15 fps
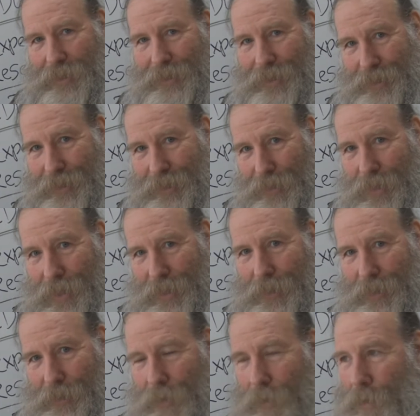
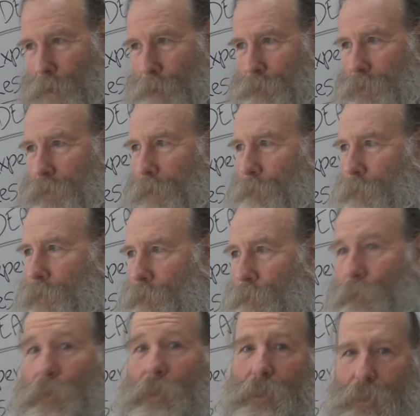excited and hyped up and you
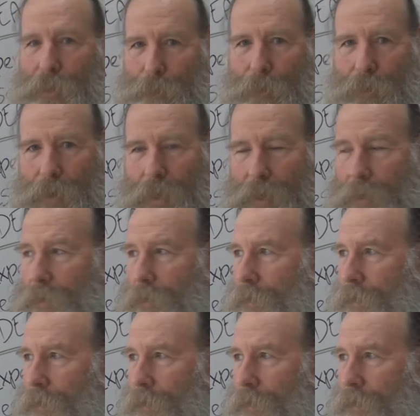feel inspired.